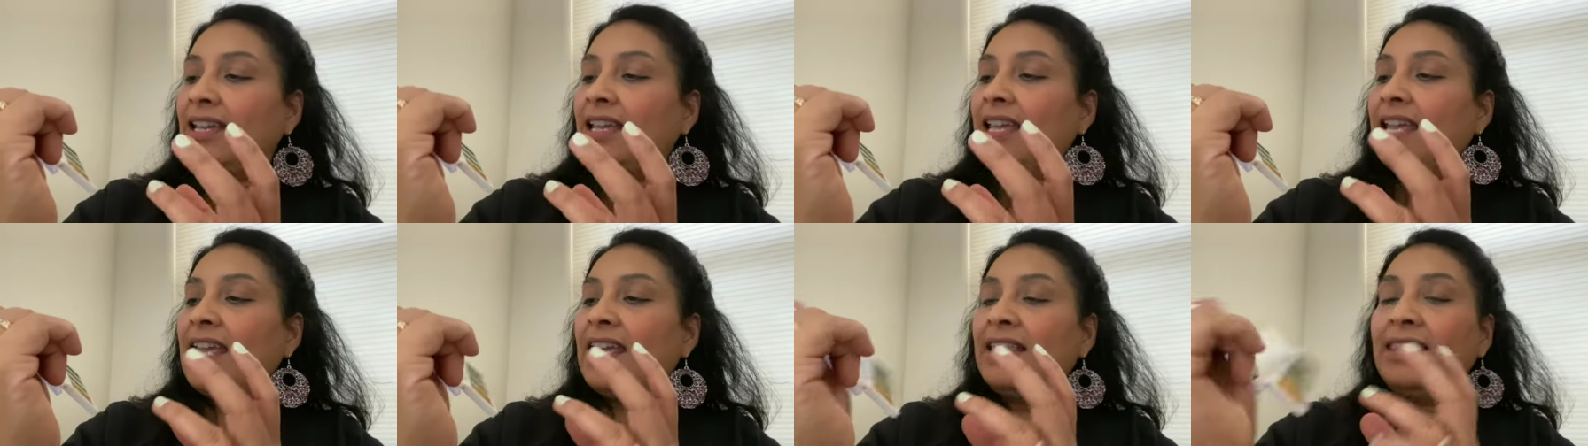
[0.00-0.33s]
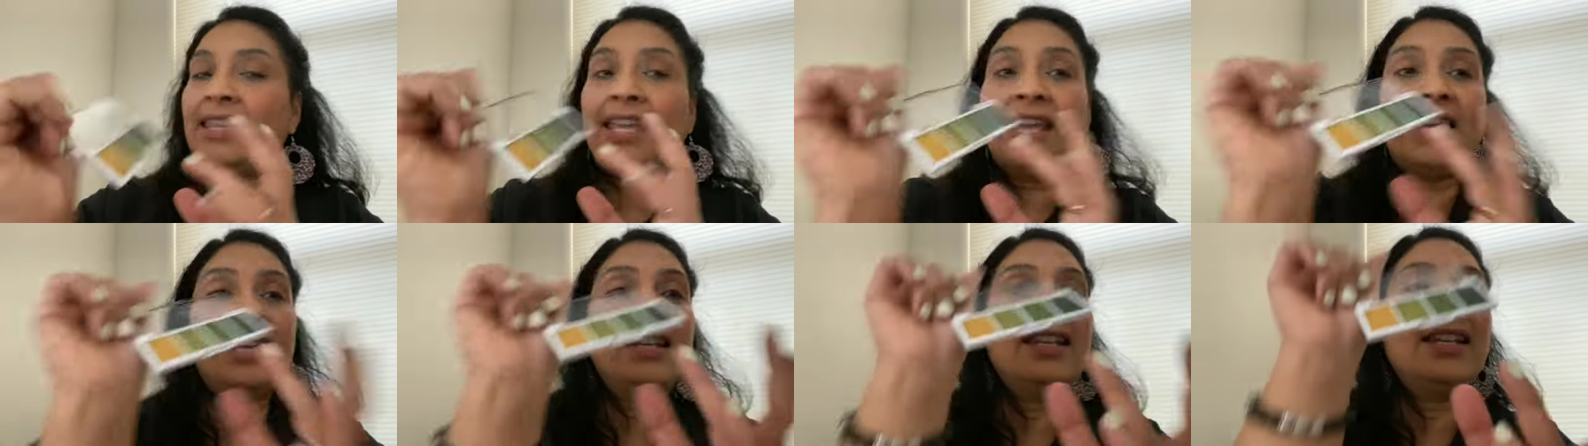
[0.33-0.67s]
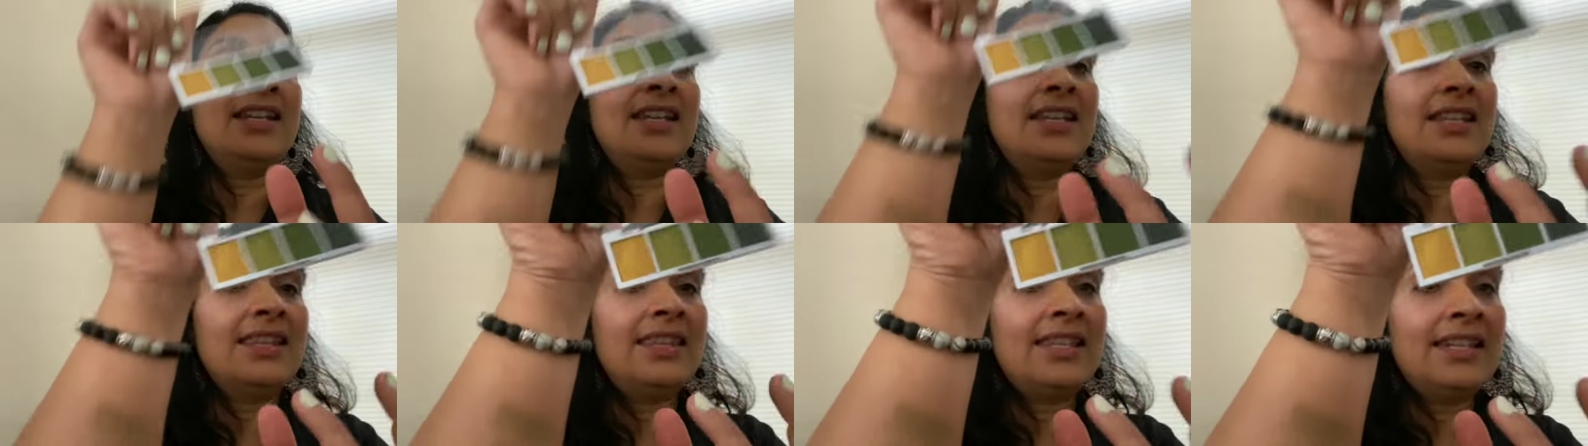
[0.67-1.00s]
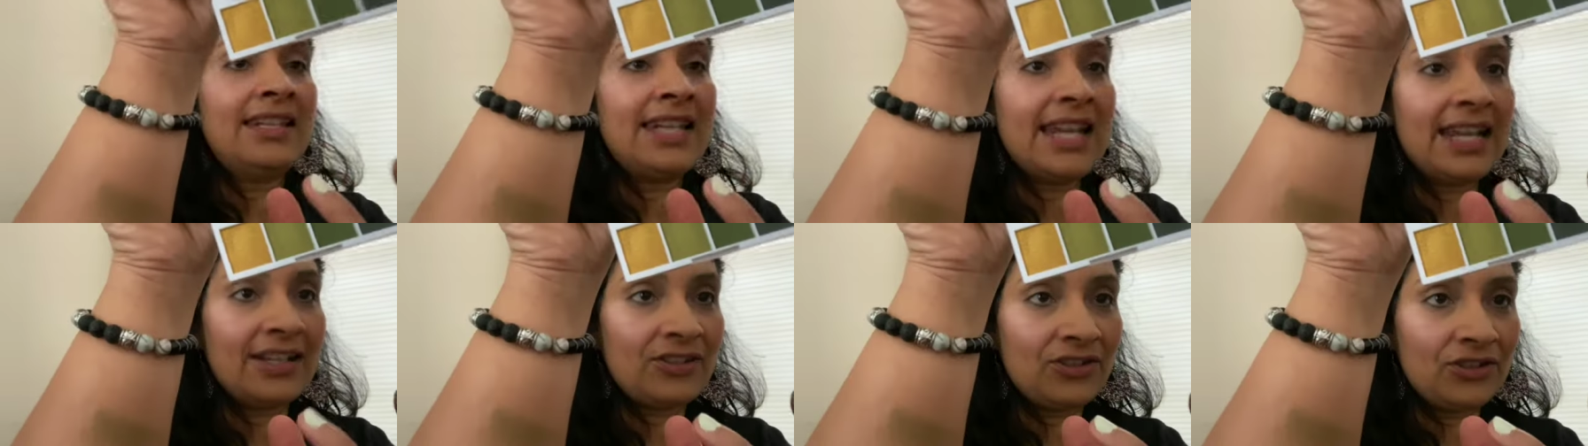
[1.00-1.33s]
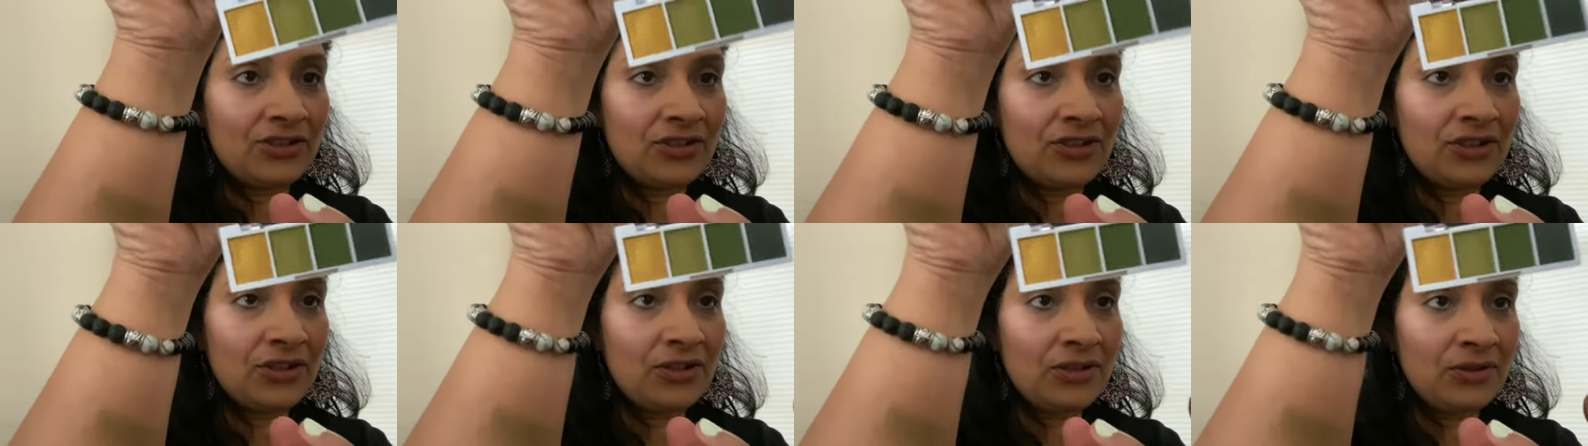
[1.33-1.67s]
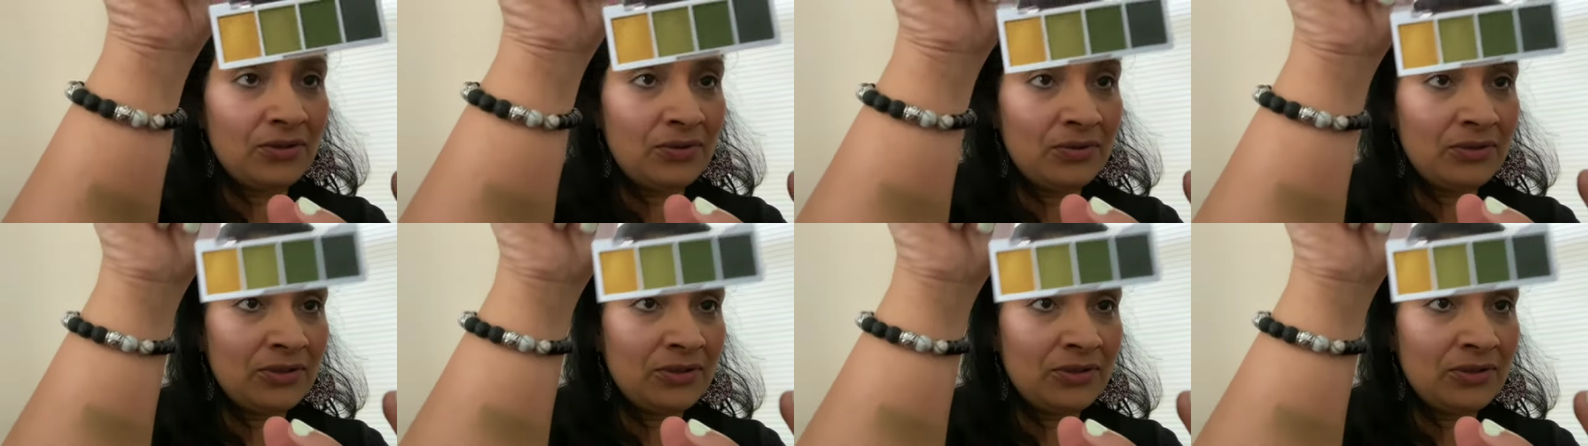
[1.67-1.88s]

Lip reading: And then the next two,